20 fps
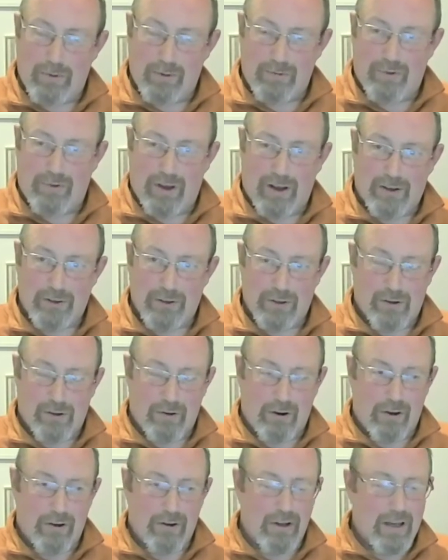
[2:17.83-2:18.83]
It fell to the
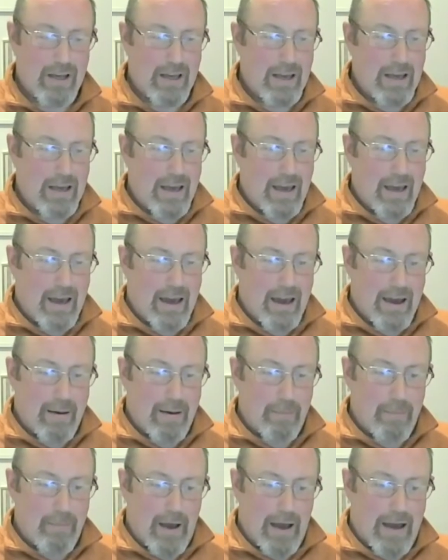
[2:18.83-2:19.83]
ground,
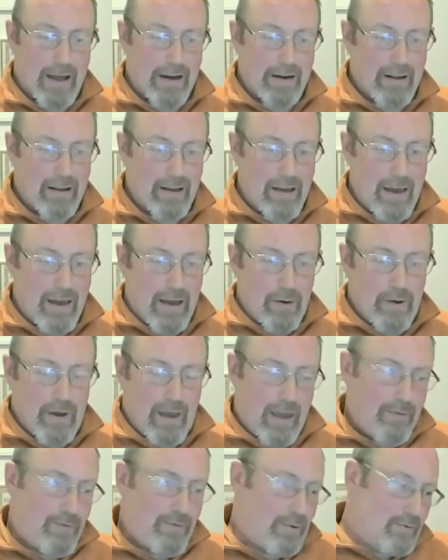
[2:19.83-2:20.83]
and
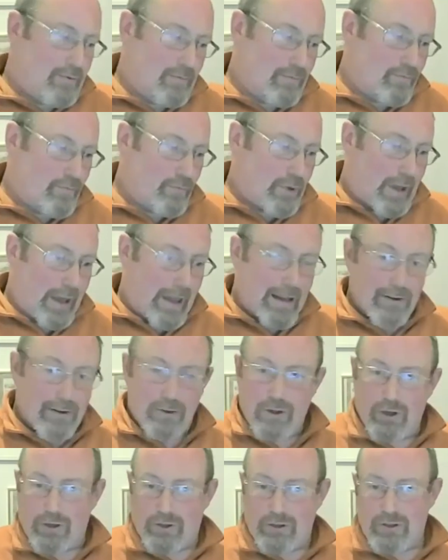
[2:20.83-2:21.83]
even King
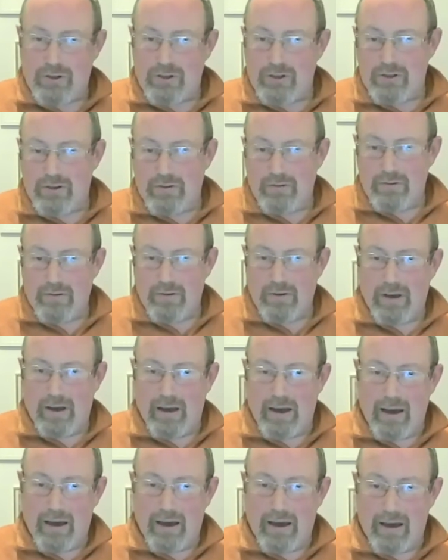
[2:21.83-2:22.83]
Tut's
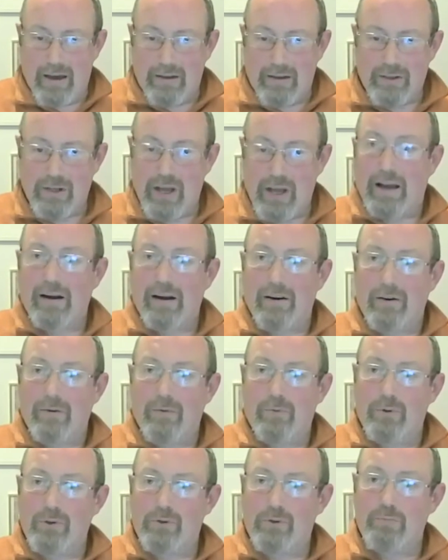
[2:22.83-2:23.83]
dagger
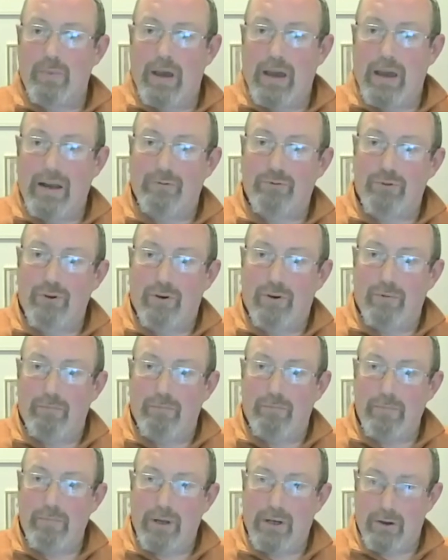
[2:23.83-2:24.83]
was made
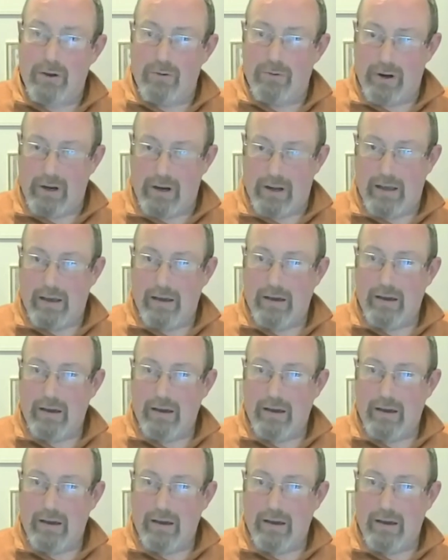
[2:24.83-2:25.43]
from meteoritic